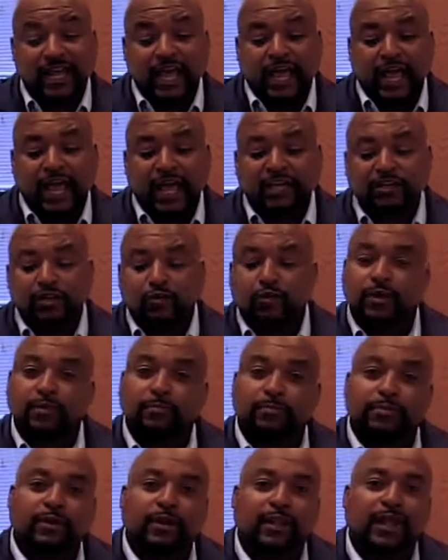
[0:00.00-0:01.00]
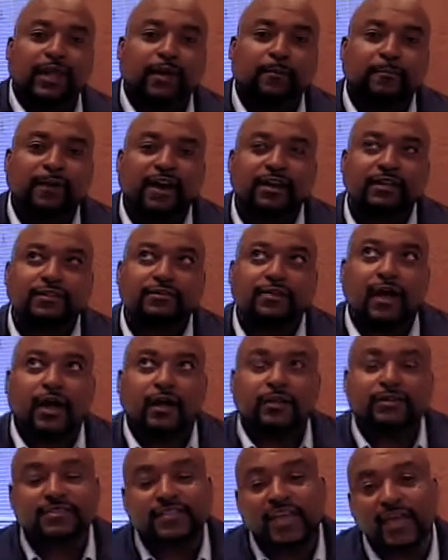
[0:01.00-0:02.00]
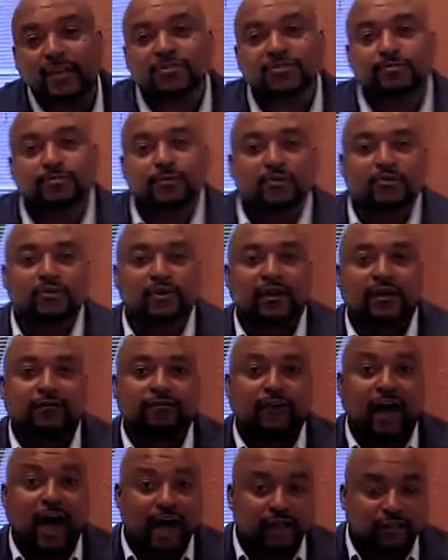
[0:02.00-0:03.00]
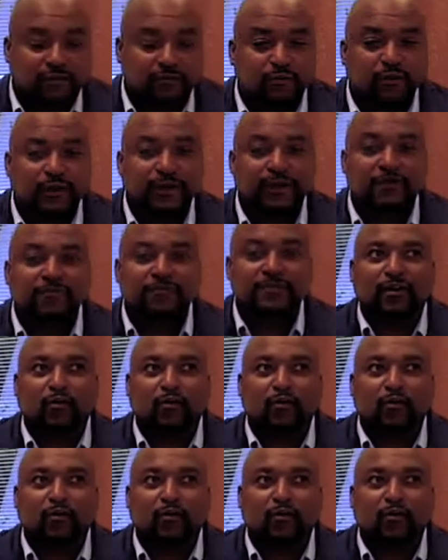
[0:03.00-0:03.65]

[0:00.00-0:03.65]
and you want to put like about a tablespoon of olive oil,